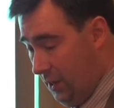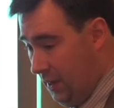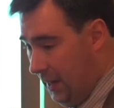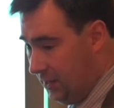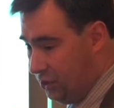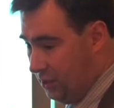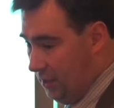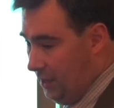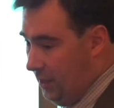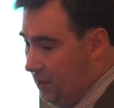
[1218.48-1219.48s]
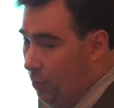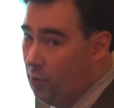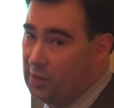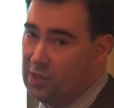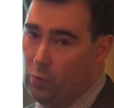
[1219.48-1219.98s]
that
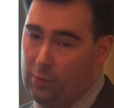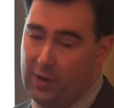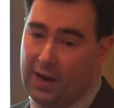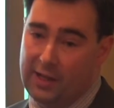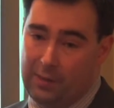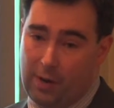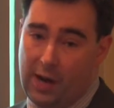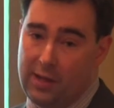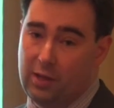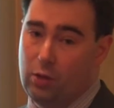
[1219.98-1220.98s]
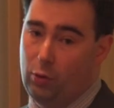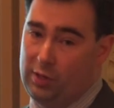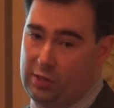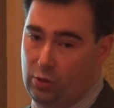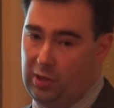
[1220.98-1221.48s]
democracy will be undermined, though
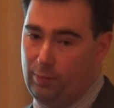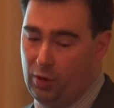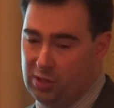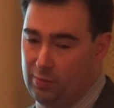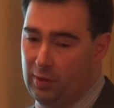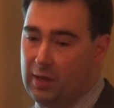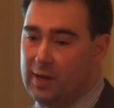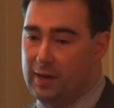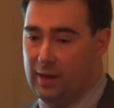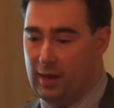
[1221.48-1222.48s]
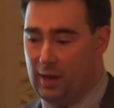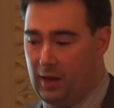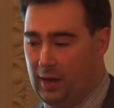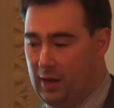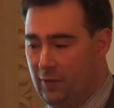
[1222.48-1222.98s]
this is only possible
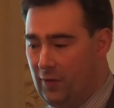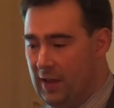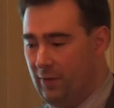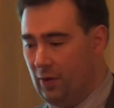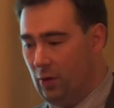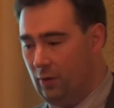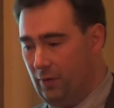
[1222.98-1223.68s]
in favor